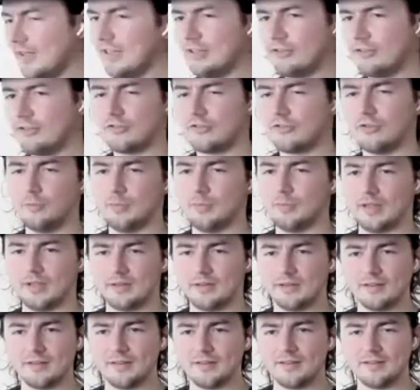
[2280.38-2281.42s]
not,
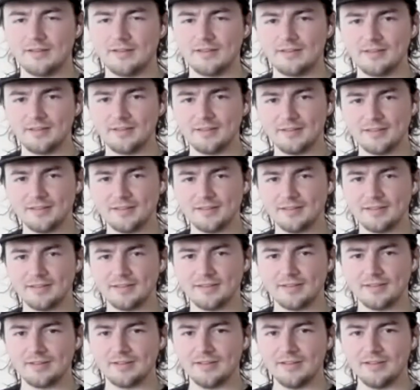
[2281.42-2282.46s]
stupid. Not all men, but
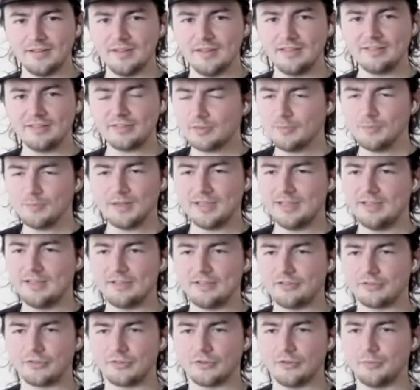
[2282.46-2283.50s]
it's completely yeah.
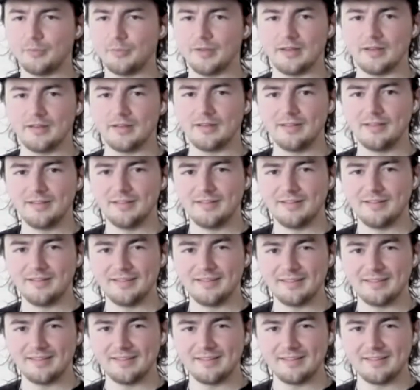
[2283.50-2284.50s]
stupid. Fucking